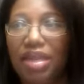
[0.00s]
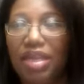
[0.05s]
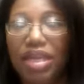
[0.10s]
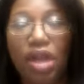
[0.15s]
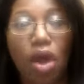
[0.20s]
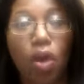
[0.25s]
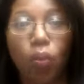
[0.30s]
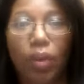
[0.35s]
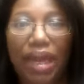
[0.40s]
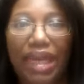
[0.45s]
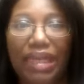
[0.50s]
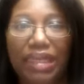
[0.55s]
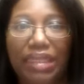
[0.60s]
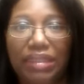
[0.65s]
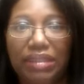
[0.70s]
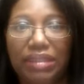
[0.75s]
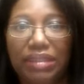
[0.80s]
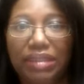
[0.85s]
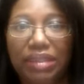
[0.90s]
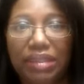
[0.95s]
no
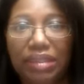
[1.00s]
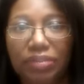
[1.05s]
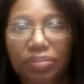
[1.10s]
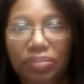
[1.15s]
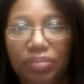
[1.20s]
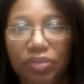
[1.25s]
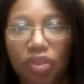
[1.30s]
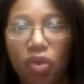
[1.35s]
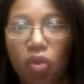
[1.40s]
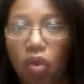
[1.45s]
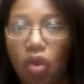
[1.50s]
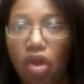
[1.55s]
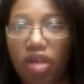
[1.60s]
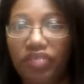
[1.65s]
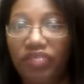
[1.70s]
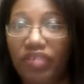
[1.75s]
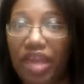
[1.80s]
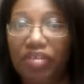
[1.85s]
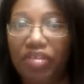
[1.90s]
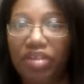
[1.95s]
weddings
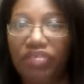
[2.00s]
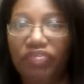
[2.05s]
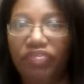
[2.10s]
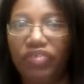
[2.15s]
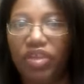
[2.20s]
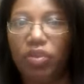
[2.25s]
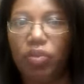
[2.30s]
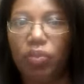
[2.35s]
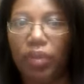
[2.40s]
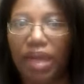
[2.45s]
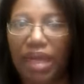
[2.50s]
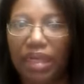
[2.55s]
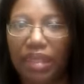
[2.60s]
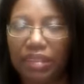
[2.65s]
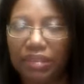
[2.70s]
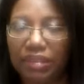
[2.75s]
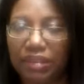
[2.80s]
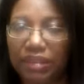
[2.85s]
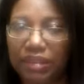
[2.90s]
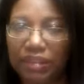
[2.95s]
or very few
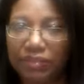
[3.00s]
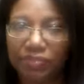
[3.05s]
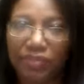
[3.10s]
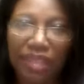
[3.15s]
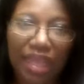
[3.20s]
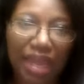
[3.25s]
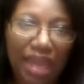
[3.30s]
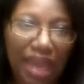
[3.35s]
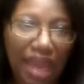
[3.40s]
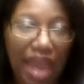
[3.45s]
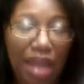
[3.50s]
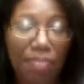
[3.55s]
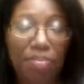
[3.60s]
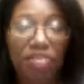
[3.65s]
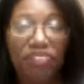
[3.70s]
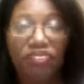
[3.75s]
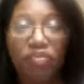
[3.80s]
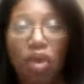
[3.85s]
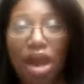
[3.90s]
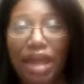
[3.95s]
weddings. And
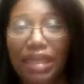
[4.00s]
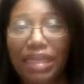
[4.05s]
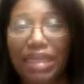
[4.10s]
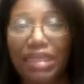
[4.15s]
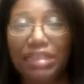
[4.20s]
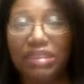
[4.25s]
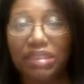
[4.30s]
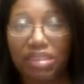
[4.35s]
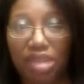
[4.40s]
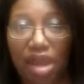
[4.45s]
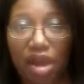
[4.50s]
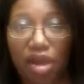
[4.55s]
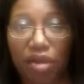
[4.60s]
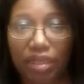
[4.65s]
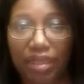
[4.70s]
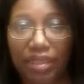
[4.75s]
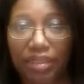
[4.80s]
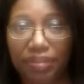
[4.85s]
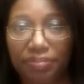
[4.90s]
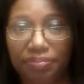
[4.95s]
before I get
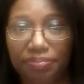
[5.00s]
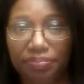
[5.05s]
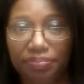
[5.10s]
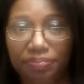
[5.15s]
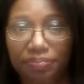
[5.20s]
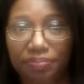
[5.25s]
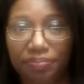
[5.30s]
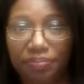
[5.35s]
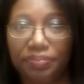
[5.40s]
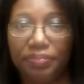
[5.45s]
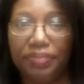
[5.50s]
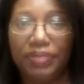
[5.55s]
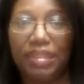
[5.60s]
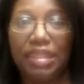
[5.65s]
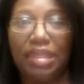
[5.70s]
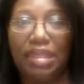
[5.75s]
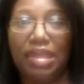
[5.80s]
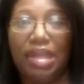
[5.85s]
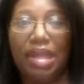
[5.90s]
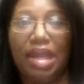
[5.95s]
started,
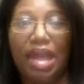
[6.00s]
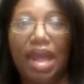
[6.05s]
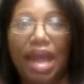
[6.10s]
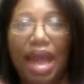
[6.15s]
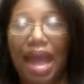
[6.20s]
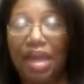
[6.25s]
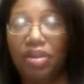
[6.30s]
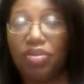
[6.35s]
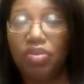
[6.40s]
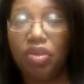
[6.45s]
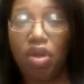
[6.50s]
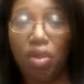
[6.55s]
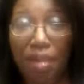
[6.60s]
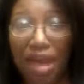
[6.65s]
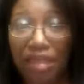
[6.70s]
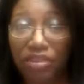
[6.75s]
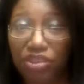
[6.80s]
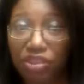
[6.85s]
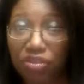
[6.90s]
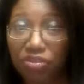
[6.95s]
I don't know
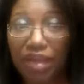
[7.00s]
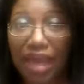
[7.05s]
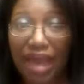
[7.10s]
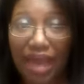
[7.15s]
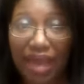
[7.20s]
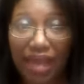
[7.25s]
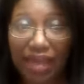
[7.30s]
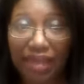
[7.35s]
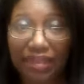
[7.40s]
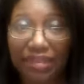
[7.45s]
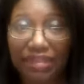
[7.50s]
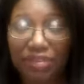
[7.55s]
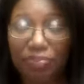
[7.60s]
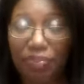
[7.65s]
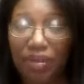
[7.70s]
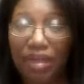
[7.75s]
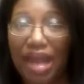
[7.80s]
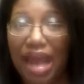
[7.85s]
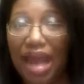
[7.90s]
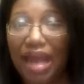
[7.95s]
about you guys,
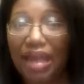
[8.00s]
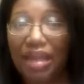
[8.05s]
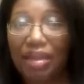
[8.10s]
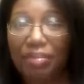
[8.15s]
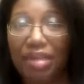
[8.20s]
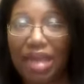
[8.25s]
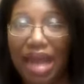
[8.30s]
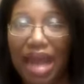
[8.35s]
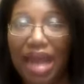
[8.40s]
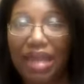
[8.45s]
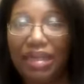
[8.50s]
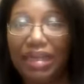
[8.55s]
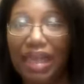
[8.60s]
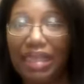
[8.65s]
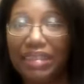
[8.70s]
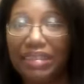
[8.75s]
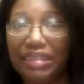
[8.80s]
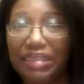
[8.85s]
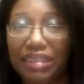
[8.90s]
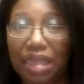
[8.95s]
but I am not
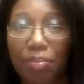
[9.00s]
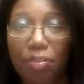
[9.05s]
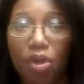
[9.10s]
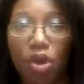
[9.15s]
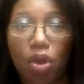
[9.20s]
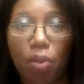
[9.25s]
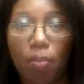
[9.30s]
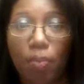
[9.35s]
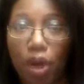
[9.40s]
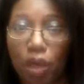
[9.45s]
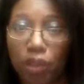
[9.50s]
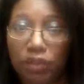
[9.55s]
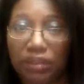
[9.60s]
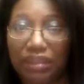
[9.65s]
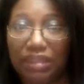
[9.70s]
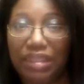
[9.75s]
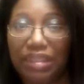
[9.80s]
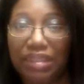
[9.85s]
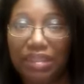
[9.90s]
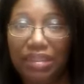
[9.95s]
a summer
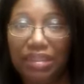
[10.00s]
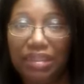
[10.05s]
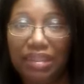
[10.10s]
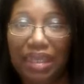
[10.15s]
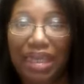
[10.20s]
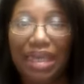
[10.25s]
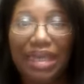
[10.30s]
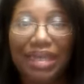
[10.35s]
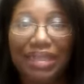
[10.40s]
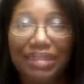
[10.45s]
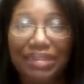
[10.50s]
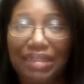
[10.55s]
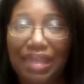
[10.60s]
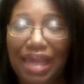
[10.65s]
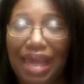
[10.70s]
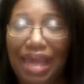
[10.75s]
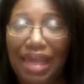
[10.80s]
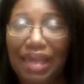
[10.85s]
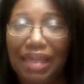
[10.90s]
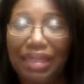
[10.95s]
person. It is
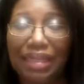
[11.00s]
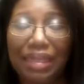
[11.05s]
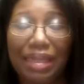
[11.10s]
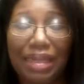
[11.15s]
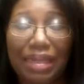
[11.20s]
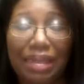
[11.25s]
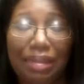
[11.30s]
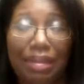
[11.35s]
like,